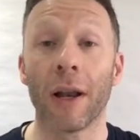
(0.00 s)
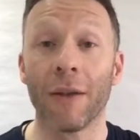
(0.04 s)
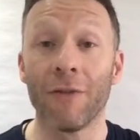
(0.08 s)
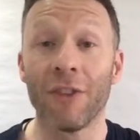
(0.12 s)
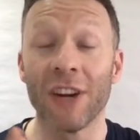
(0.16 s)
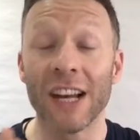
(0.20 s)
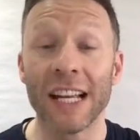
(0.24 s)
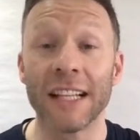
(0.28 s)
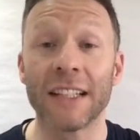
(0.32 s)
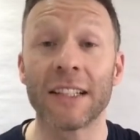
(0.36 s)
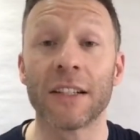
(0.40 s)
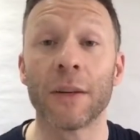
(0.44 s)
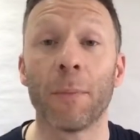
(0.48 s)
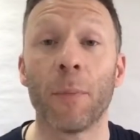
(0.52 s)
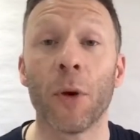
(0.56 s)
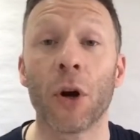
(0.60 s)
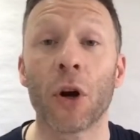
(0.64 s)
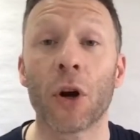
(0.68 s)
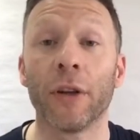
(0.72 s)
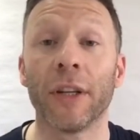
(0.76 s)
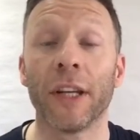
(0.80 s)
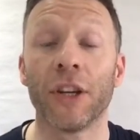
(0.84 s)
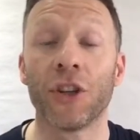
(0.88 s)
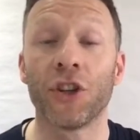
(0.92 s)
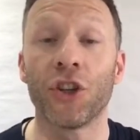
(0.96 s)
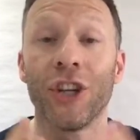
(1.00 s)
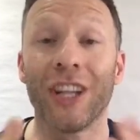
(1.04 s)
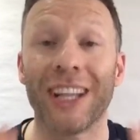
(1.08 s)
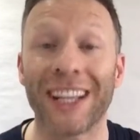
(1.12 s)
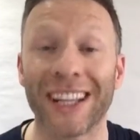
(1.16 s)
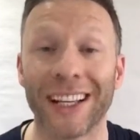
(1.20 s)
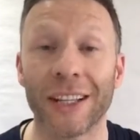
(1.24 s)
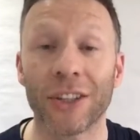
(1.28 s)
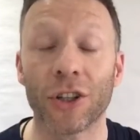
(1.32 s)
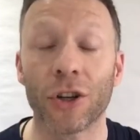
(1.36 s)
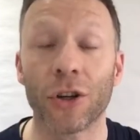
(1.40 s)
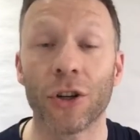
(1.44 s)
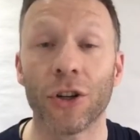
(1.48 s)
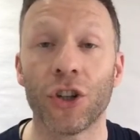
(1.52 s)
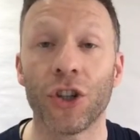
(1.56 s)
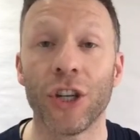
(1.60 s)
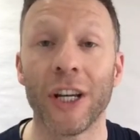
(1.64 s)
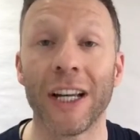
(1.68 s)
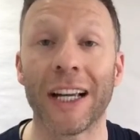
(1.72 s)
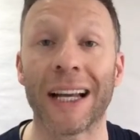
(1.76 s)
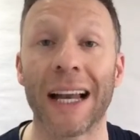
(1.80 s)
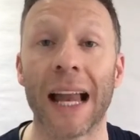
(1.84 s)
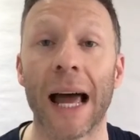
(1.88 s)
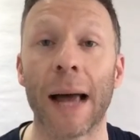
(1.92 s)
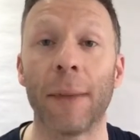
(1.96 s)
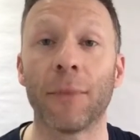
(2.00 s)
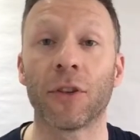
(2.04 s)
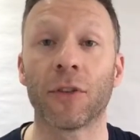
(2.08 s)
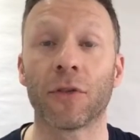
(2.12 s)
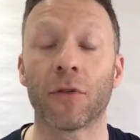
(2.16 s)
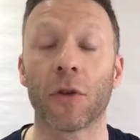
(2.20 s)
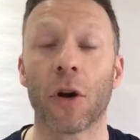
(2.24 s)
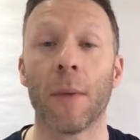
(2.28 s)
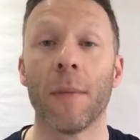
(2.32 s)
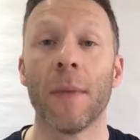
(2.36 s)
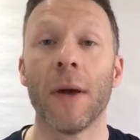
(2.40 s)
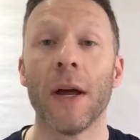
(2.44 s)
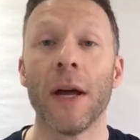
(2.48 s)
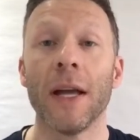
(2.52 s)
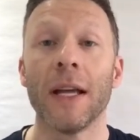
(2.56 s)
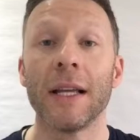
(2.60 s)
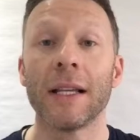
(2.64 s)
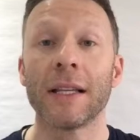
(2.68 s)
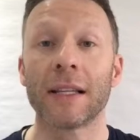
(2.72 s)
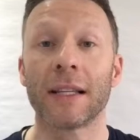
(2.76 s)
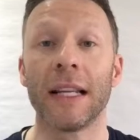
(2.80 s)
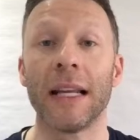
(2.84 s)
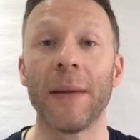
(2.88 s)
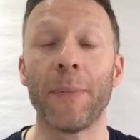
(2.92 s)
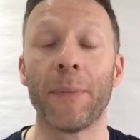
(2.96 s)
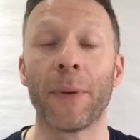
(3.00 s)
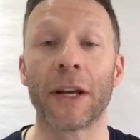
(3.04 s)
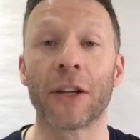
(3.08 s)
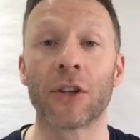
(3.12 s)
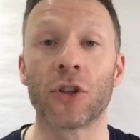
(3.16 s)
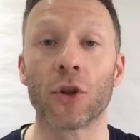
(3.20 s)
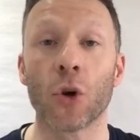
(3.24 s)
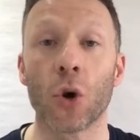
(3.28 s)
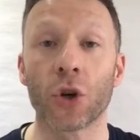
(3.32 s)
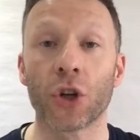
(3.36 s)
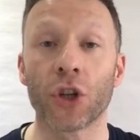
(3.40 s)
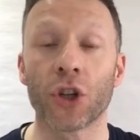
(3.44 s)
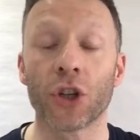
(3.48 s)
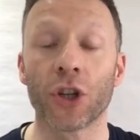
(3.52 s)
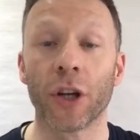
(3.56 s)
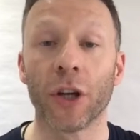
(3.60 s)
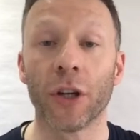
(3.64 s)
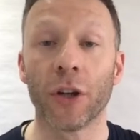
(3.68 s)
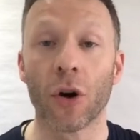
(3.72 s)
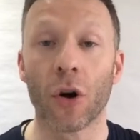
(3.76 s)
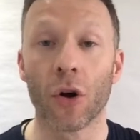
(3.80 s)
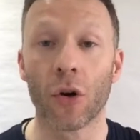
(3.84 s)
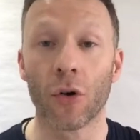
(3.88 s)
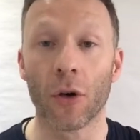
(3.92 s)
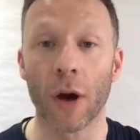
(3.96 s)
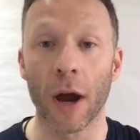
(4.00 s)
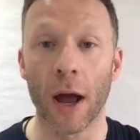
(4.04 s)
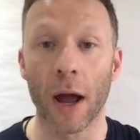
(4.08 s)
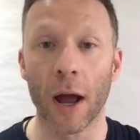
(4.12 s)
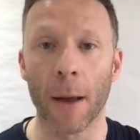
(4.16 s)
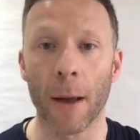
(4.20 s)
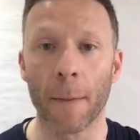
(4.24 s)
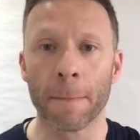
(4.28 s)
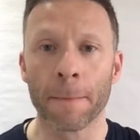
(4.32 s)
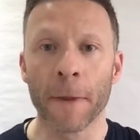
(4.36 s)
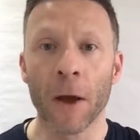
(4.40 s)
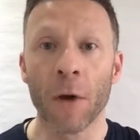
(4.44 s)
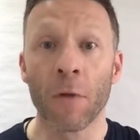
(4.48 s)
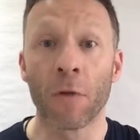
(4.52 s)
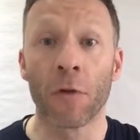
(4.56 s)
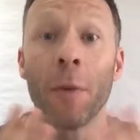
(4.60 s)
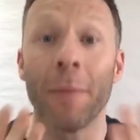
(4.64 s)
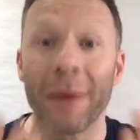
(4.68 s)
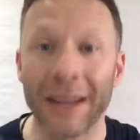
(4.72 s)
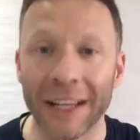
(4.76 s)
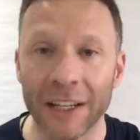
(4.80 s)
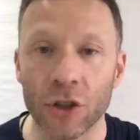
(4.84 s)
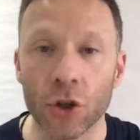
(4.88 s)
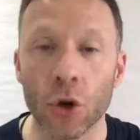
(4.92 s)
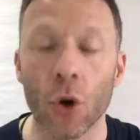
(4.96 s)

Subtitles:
released a book on this because she collapsed from sleep exhaustion or from